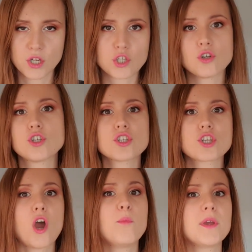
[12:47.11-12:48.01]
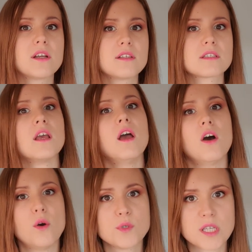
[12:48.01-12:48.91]
Don't just go because,
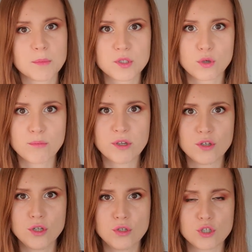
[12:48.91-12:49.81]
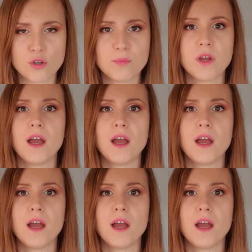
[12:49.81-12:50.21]
oh, someone told me on YouTube.